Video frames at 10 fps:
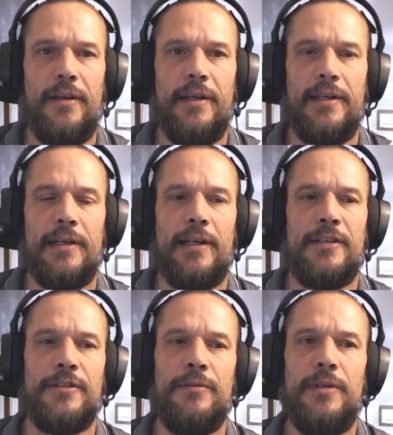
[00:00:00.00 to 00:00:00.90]
In the
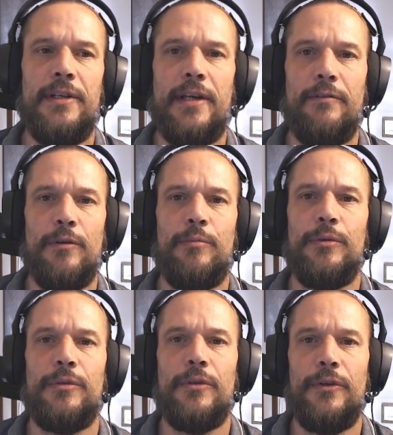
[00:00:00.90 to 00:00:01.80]
class unit, I will
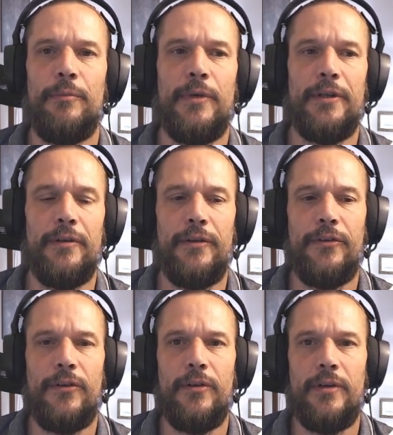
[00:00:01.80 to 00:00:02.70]
put all the
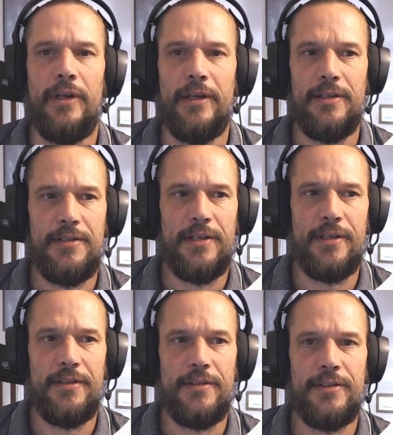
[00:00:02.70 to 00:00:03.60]
models and
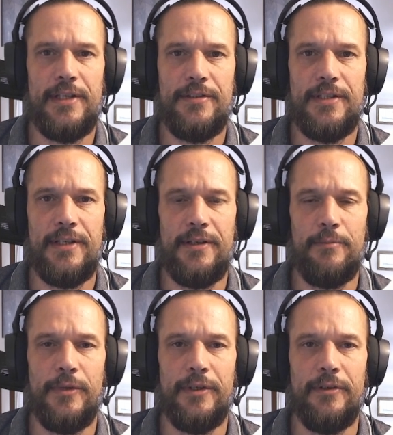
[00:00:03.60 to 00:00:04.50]
instantiate the
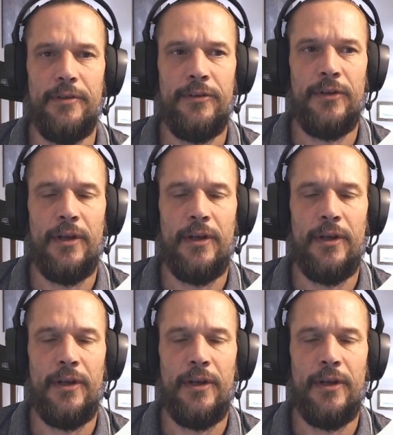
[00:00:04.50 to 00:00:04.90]
models.